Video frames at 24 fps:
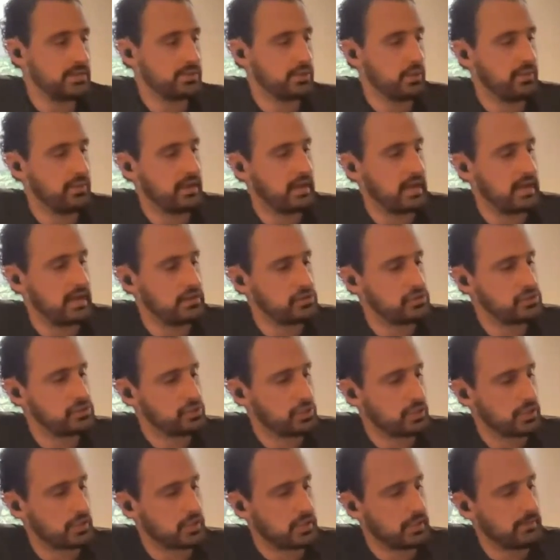so that I
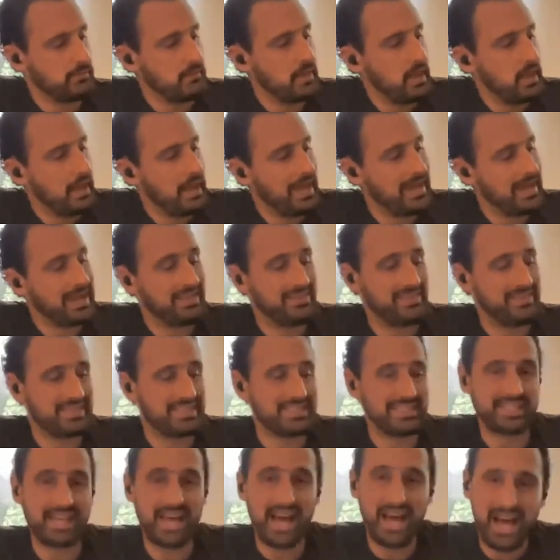ensure I get
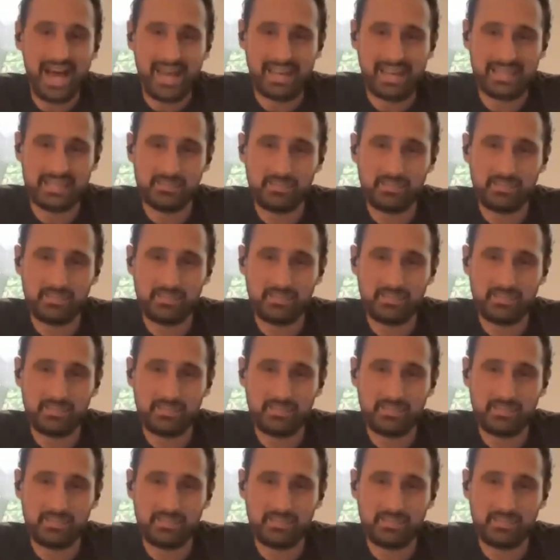this as hot